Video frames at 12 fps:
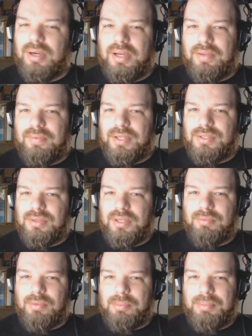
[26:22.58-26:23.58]
where if I
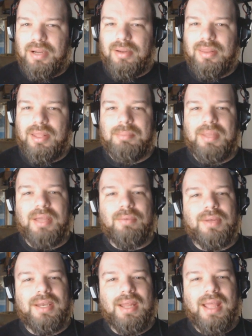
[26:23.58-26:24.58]
try to repair them,
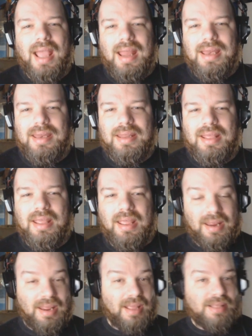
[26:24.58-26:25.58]
it
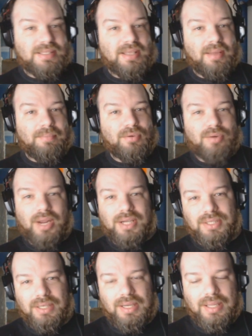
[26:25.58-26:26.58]
ends up
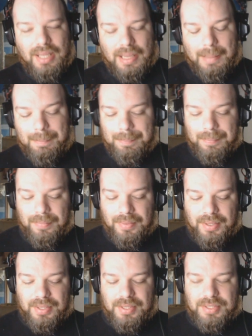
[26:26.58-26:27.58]
crashing the game.
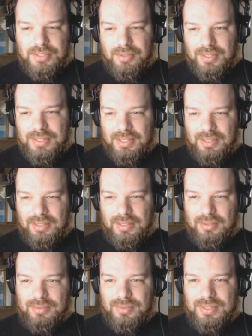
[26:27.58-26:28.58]
So I did a
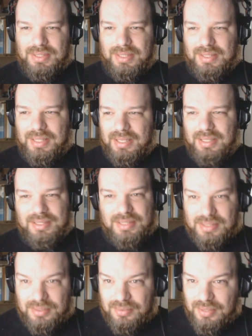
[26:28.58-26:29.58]
little tweaks like that. It
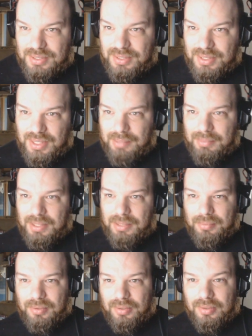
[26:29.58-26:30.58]
doesn't crash the game
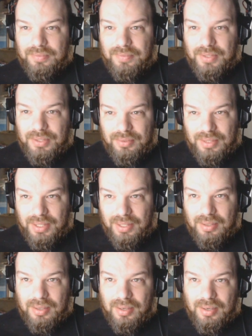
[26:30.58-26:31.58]
anymore if I do
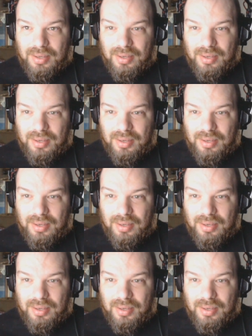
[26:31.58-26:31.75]
that.